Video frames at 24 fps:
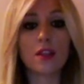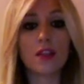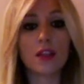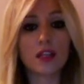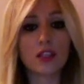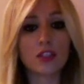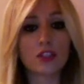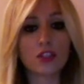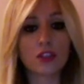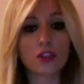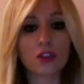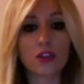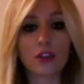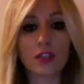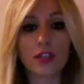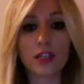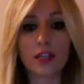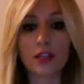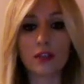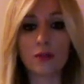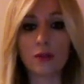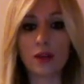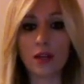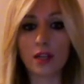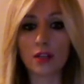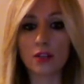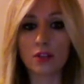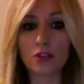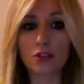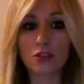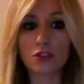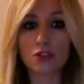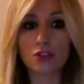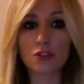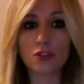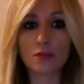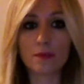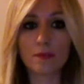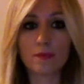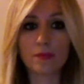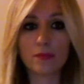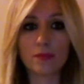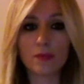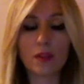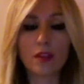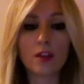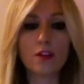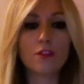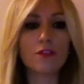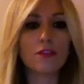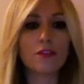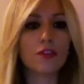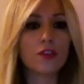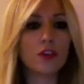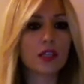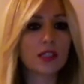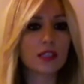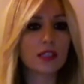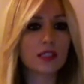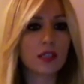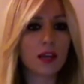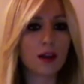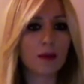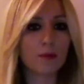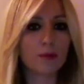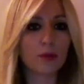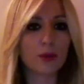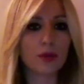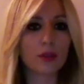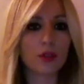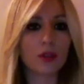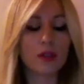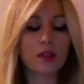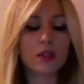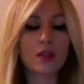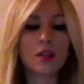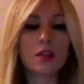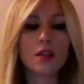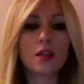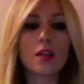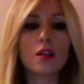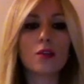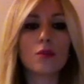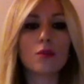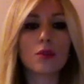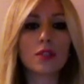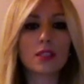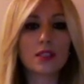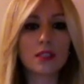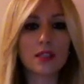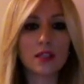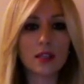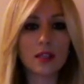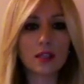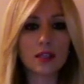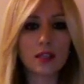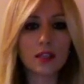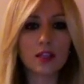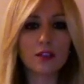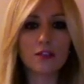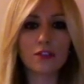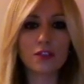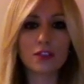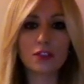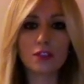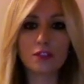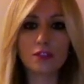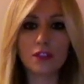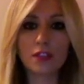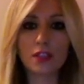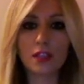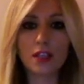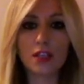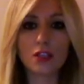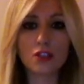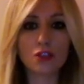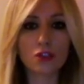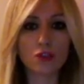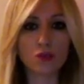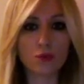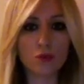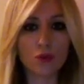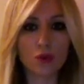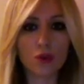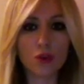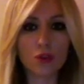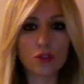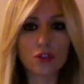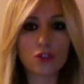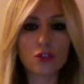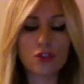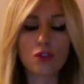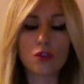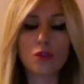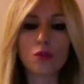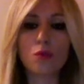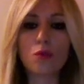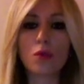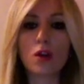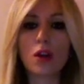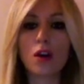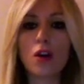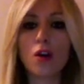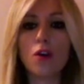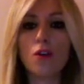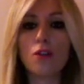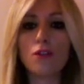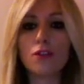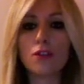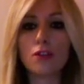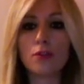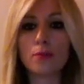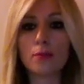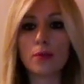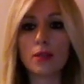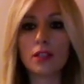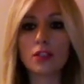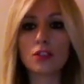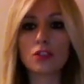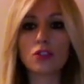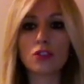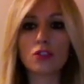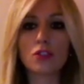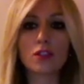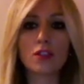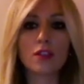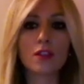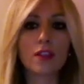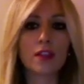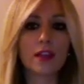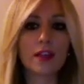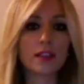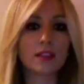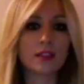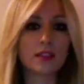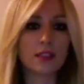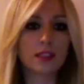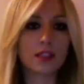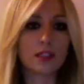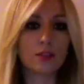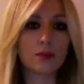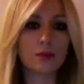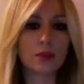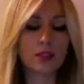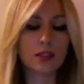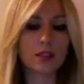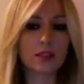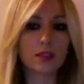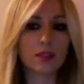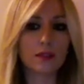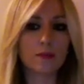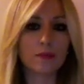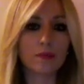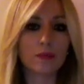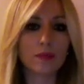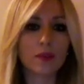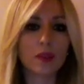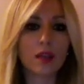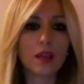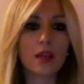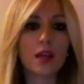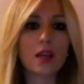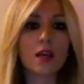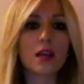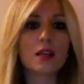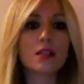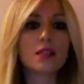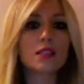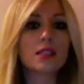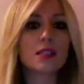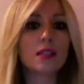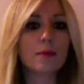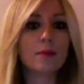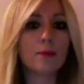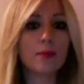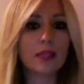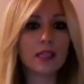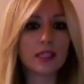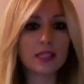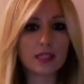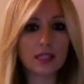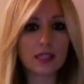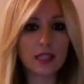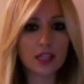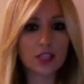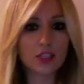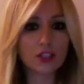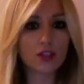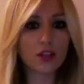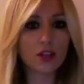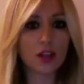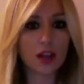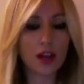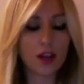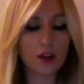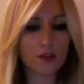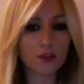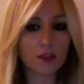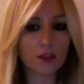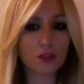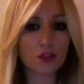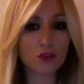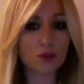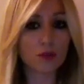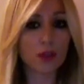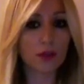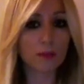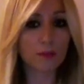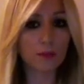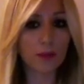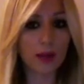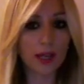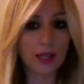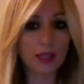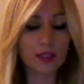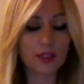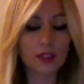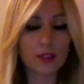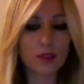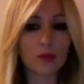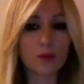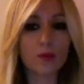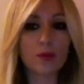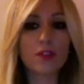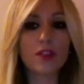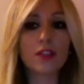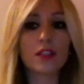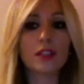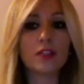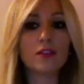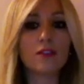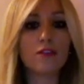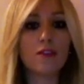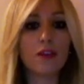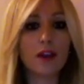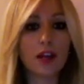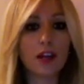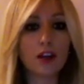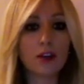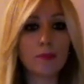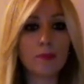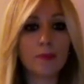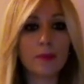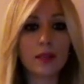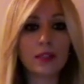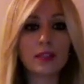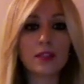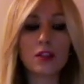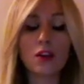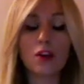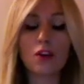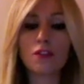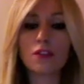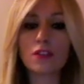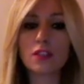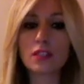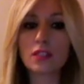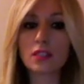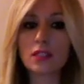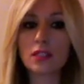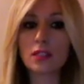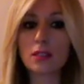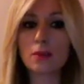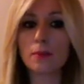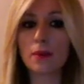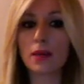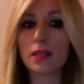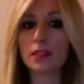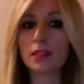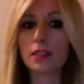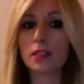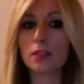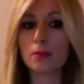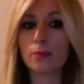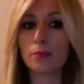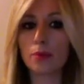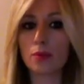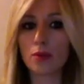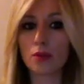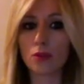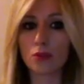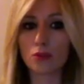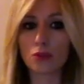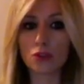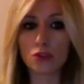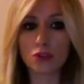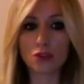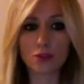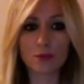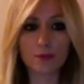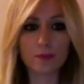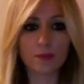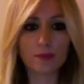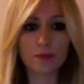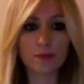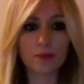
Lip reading: the historical records. For example, retaining and fortification walls were often built during the antiquity. Stabilization efforts were made with the development of a systematic approach.